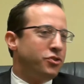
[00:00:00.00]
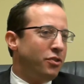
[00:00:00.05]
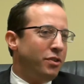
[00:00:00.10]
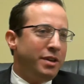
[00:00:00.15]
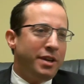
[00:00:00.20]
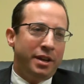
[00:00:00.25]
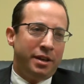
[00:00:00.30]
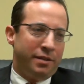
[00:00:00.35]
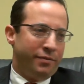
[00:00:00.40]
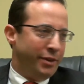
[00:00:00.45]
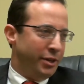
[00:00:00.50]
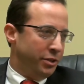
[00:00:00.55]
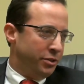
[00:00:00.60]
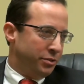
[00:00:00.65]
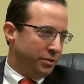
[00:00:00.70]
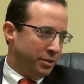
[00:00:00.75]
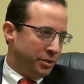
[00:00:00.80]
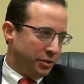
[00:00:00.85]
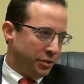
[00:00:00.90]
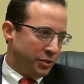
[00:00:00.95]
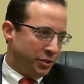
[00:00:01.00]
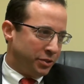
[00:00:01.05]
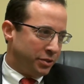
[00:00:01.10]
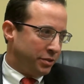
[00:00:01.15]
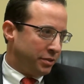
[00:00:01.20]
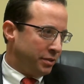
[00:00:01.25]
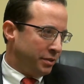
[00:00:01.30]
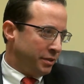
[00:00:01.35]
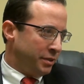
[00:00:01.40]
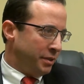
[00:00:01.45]
certain
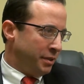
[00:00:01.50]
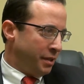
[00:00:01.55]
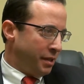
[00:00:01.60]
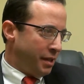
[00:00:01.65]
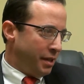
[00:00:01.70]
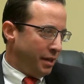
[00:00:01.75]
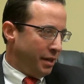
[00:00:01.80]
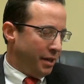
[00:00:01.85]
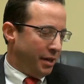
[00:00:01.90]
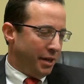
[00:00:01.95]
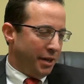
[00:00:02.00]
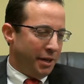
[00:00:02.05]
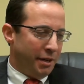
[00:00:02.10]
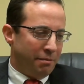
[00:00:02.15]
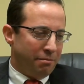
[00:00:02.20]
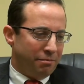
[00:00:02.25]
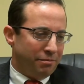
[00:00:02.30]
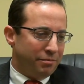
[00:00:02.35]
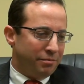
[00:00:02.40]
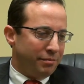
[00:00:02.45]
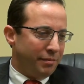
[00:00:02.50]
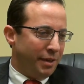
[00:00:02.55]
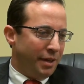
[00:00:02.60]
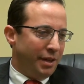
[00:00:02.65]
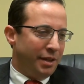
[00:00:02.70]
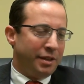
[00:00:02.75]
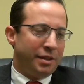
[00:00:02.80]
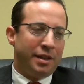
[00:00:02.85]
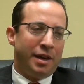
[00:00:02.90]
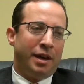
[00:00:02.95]
individuals
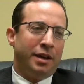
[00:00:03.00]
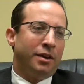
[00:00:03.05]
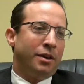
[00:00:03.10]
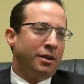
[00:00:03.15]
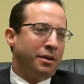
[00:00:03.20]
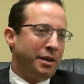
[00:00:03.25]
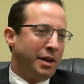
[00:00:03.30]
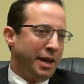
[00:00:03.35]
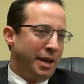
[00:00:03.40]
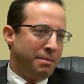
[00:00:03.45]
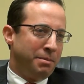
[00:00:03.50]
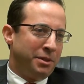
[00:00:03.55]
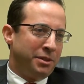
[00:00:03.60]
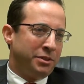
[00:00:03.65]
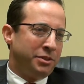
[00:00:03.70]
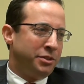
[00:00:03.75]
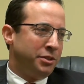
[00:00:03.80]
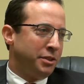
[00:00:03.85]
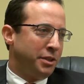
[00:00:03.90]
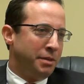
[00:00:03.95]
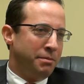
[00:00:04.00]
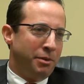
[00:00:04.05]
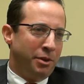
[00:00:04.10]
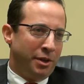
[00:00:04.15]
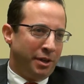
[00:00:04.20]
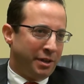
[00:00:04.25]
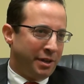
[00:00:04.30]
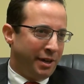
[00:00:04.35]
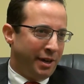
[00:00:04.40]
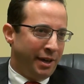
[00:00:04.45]
that are able to
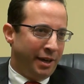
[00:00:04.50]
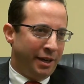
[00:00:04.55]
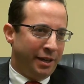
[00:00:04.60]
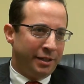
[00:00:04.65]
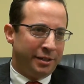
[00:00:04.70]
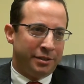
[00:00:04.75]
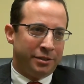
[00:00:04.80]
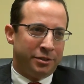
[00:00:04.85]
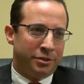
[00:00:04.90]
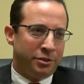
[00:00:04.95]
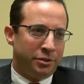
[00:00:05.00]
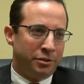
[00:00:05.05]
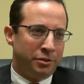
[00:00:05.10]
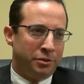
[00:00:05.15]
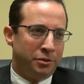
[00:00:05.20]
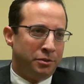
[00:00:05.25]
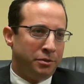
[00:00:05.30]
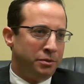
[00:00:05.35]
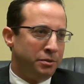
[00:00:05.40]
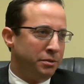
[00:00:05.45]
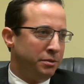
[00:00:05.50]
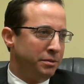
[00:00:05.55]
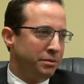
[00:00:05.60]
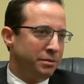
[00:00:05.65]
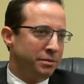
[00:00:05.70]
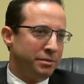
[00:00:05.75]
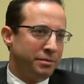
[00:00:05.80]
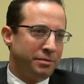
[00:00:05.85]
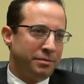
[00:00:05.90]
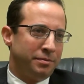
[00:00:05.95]
communicate to
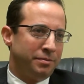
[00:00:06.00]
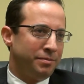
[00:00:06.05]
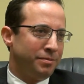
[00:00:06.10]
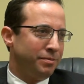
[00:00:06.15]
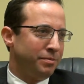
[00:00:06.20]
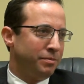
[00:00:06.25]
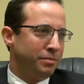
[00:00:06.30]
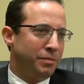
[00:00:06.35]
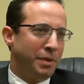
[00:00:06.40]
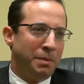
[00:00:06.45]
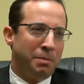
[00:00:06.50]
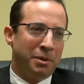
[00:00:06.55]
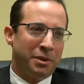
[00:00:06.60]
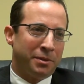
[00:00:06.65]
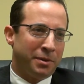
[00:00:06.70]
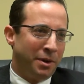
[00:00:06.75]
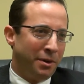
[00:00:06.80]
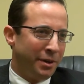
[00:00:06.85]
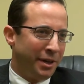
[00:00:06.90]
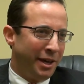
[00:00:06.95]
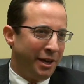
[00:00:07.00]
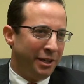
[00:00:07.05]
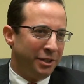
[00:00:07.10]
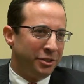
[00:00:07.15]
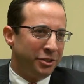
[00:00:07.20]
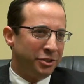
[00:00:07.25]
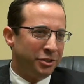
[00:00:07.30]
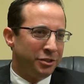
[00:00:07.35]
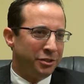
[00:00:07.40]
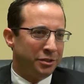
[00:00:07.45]
people their own
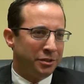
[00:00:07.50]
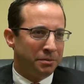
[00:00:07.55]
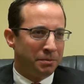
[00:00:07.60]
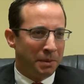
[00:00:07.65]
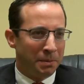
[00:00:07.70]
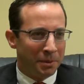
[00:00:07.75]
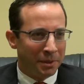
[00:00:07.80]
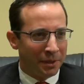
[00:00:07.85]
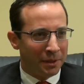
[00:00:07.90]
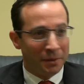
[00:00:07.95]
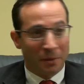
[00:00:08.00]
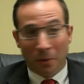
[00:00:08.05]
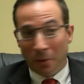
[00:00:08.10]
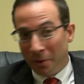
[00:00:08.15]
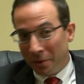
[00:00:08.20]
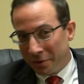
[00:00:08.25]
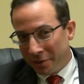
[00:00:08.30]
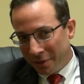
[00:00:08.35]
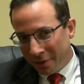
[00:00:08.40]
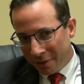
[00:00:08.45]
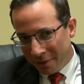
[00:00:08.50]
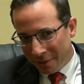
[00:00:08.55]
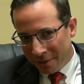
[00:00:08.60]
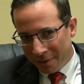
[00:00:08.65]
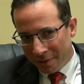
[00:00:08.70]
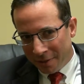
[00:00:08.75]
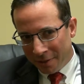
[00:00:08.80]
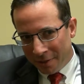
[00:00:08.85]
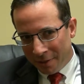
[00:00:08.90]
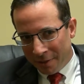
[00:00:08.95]
age, people that are older,
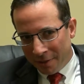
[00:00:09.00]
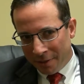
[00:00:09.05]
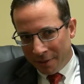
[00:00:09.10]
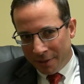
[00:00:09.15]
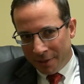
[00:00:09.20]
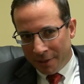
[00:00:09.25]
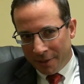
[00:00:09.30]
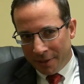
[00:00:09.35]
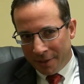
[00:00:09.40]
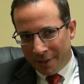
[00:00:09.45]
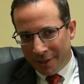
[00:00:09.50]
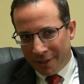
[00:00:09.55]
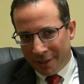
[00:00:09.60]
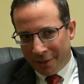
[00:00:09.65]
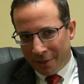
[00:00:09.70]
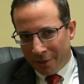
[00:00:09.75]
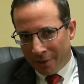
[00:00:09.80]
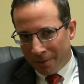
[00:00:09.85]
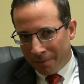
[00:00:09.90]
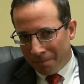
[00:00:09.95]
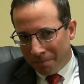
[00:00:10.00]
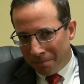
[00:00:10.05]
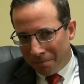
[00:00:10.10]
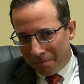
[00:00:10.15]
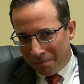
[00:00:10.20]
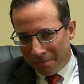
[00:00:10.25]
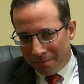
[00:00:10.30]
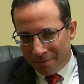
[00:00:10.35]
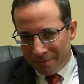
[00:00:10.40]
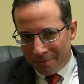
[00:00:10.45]
and that are
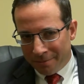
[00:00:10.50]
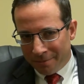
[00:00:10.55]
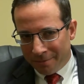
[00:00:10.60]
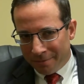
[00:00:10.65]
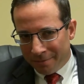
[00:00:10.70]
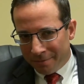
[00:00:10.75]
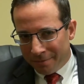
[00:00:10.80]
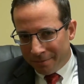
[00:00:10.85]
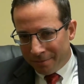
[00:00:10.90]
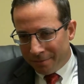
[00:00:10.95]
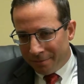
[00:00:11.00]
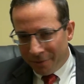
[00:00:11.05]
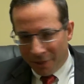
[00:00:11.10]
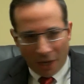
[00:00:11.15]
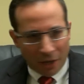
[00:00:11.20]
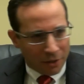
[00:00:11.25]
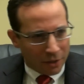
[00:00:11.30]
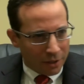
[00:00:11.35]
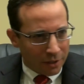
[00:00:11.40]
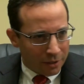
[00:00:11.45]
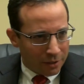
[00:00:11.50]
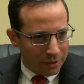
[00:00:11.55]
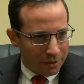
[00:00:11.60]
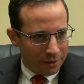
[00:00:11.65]
younger.